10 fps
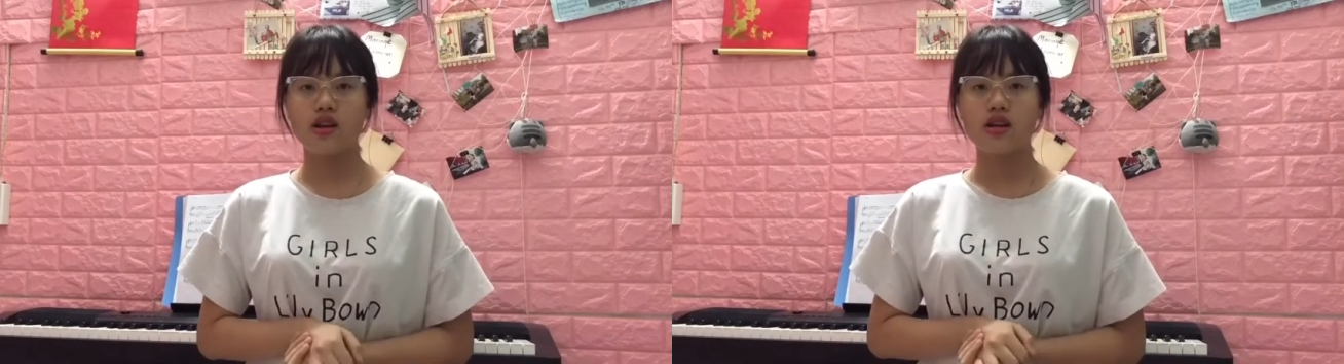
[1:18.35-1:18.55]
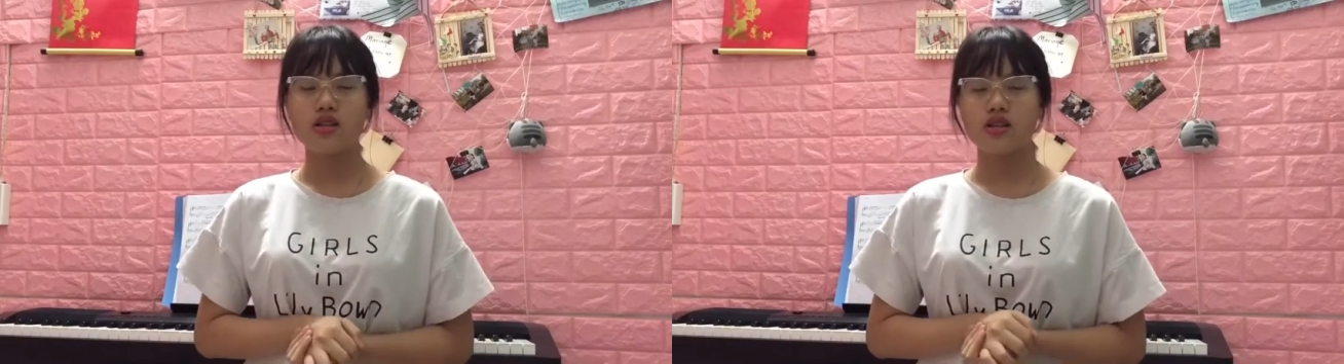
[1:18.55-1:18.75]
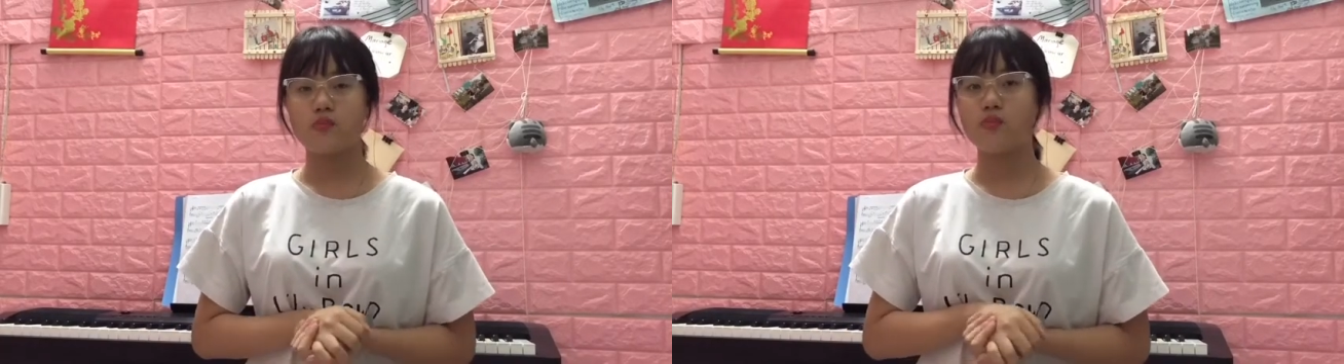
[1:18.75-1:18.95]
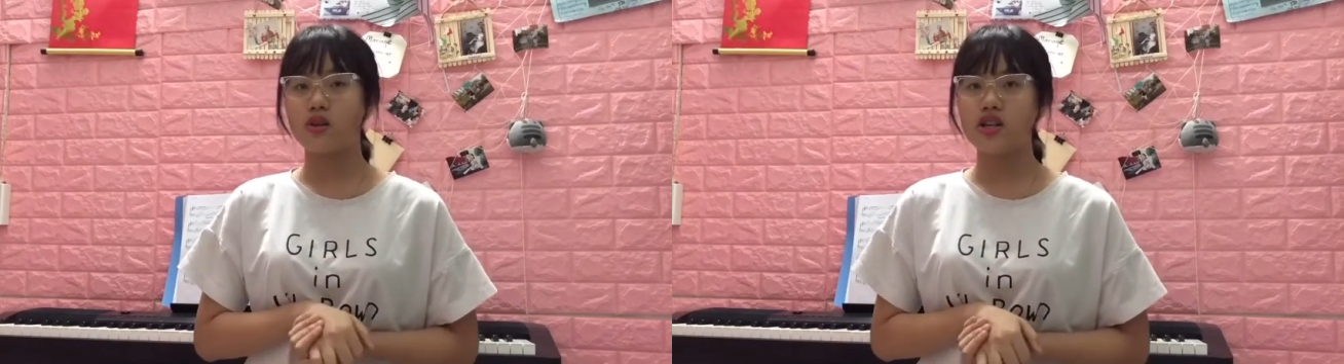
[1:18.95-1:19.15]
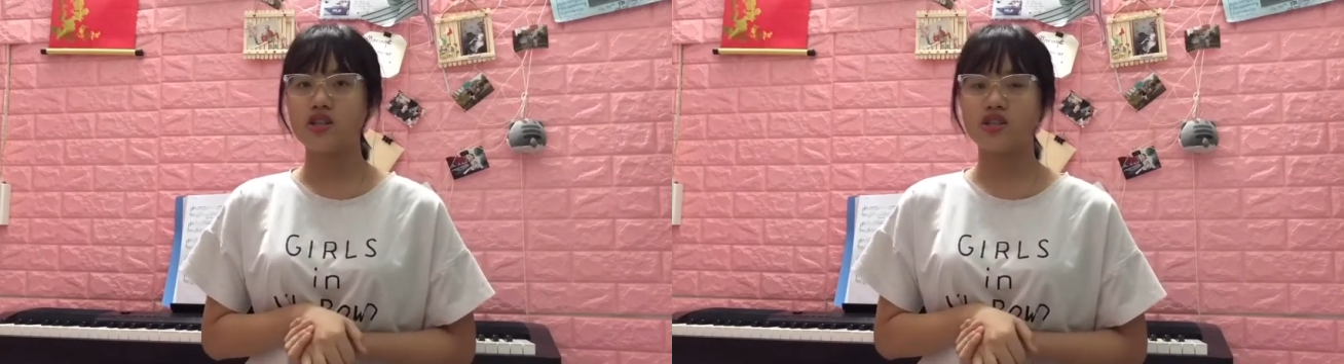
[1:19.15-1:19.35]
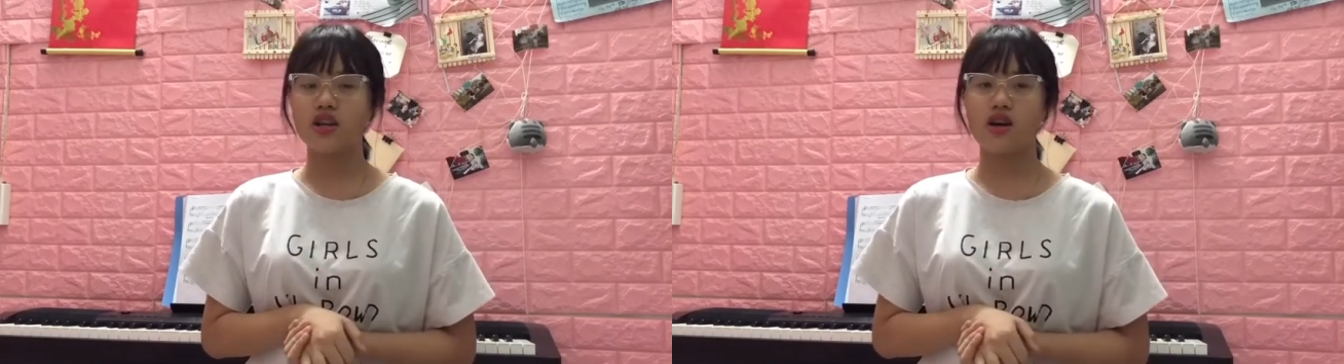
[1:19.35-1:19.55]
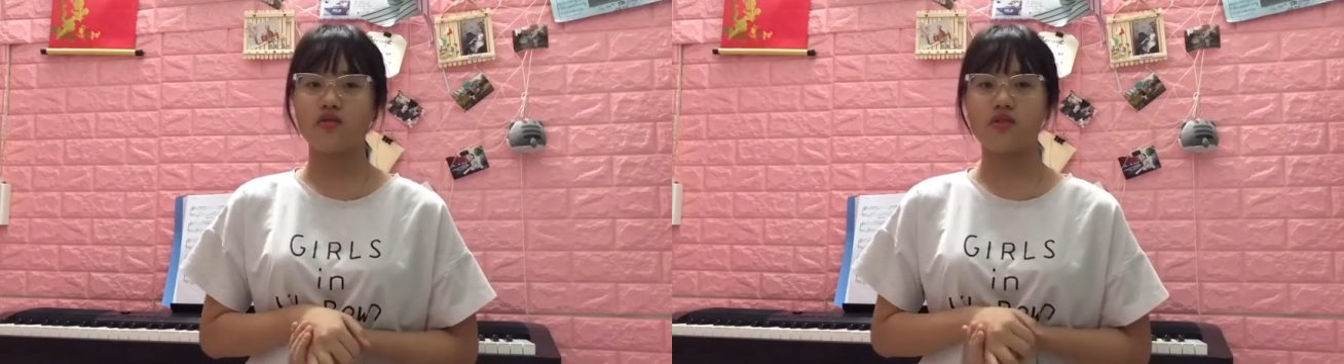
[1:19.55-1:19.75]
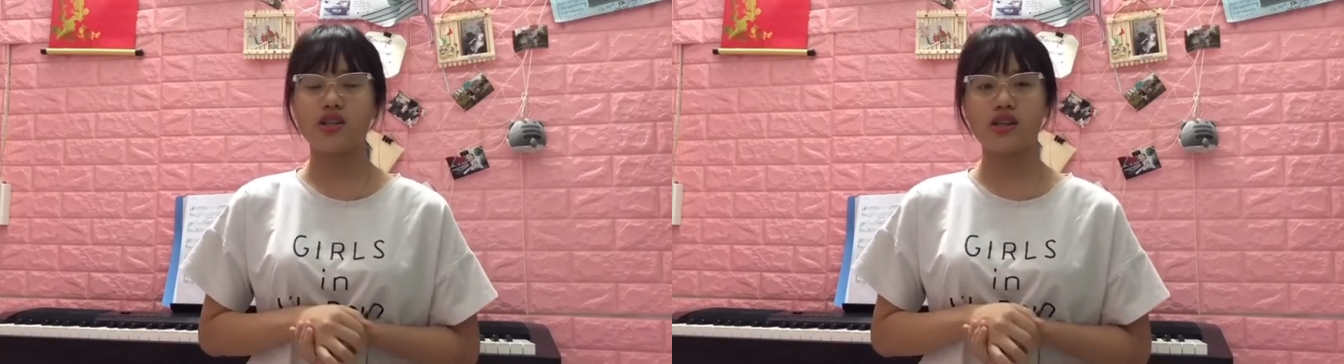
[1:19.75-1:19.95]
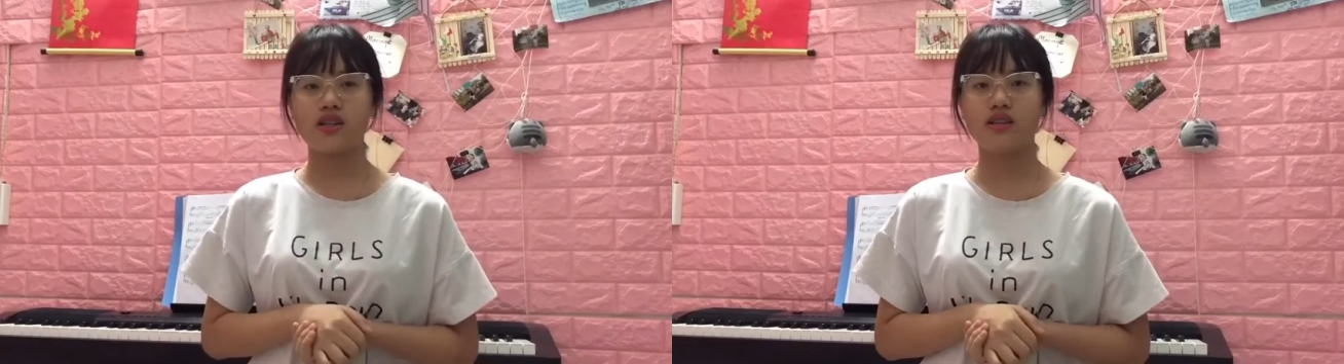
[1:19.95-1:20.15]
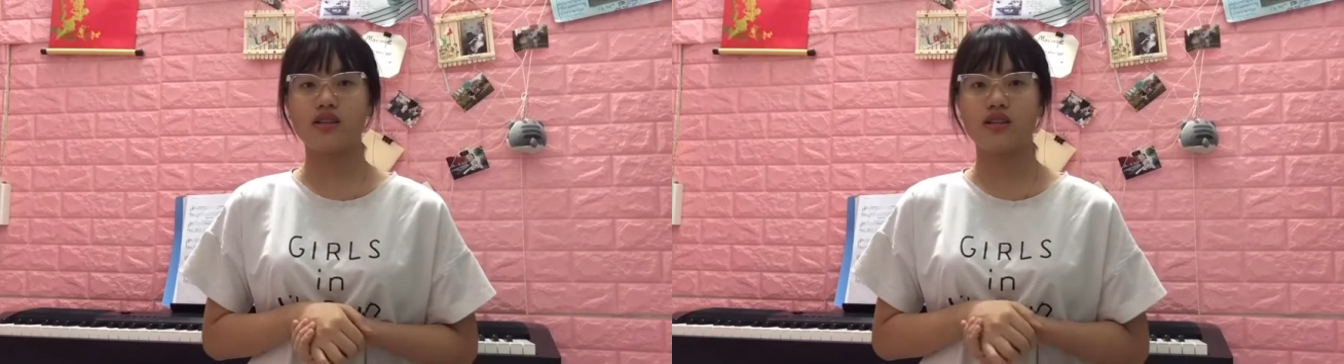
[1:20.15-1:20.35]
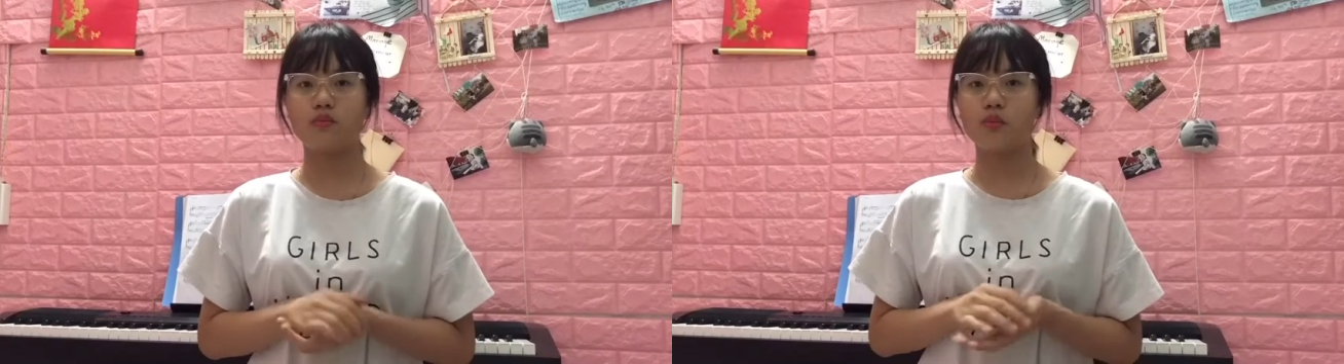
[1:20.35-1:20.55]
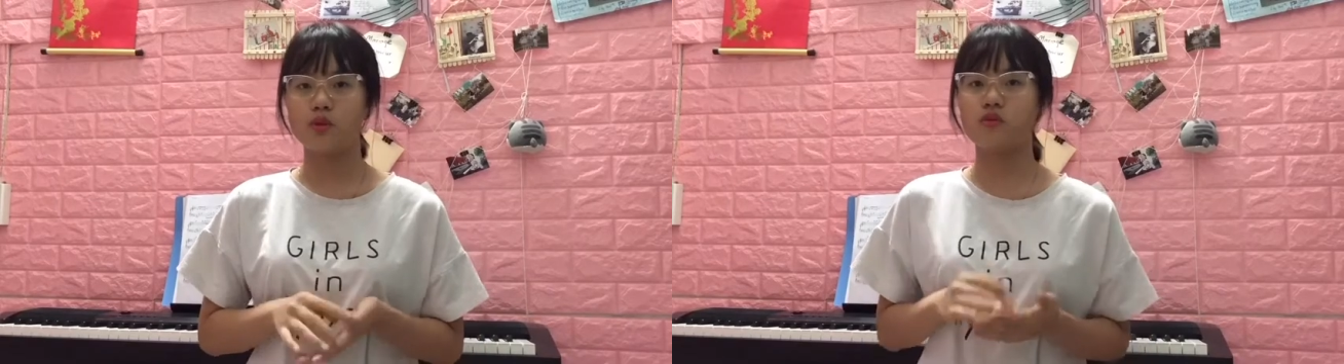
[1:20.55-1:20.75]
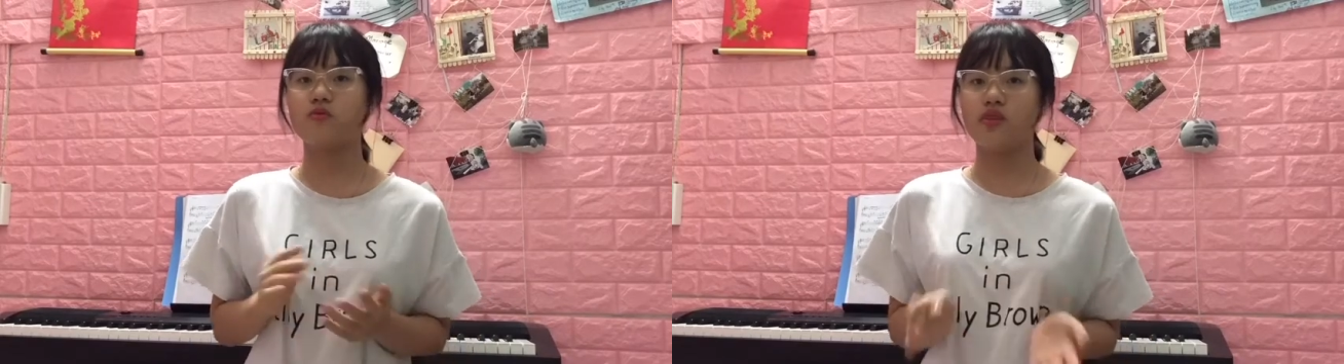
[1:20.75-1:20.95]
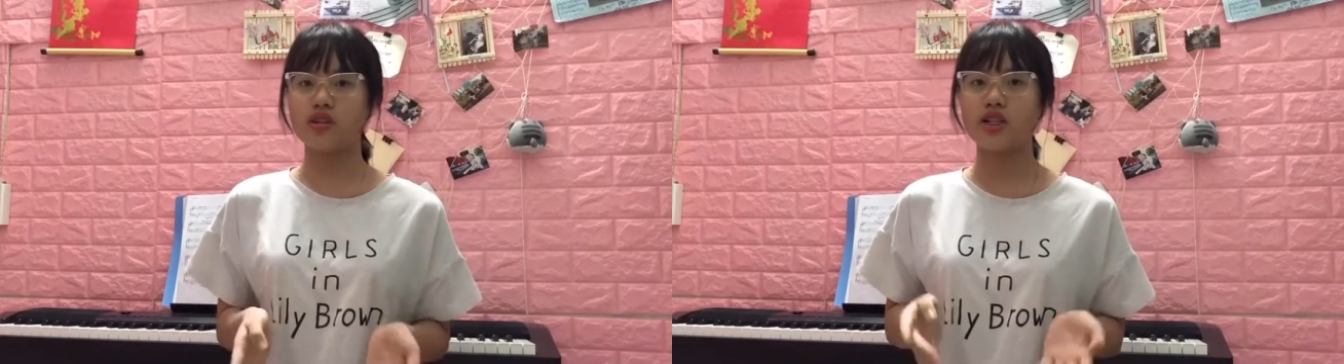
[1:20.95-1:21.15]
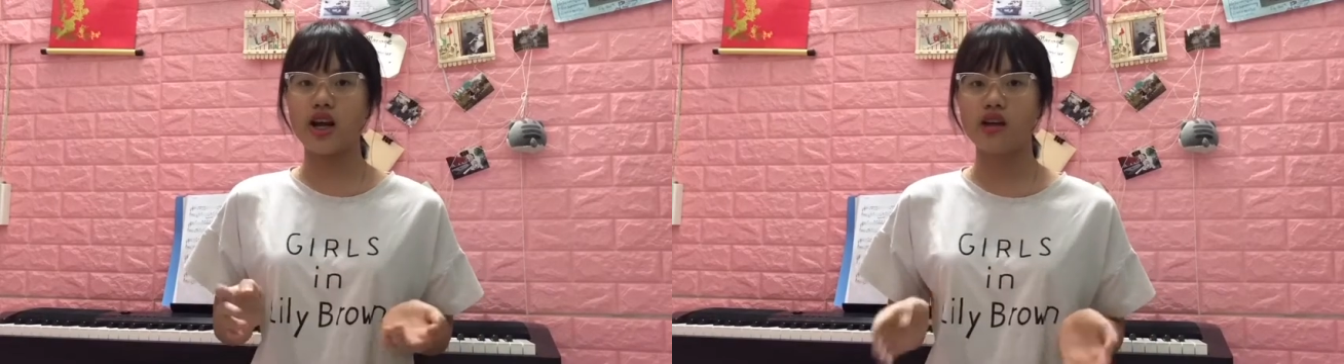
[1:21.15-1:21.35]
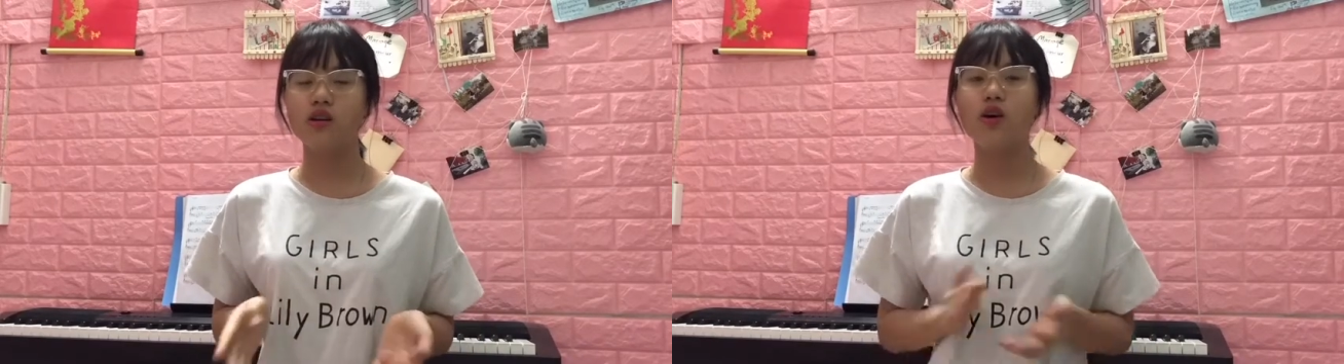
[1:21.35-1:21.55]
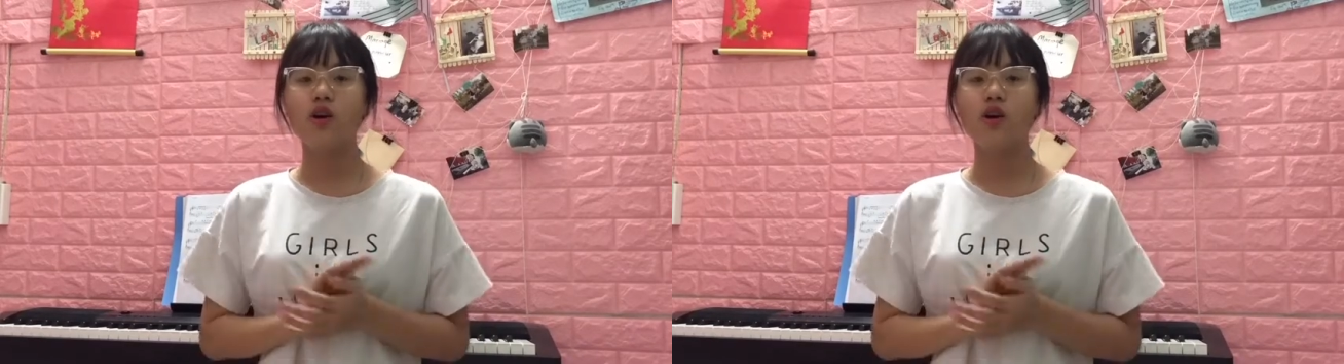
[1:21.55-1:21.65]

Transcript: separation have returned the most fresh air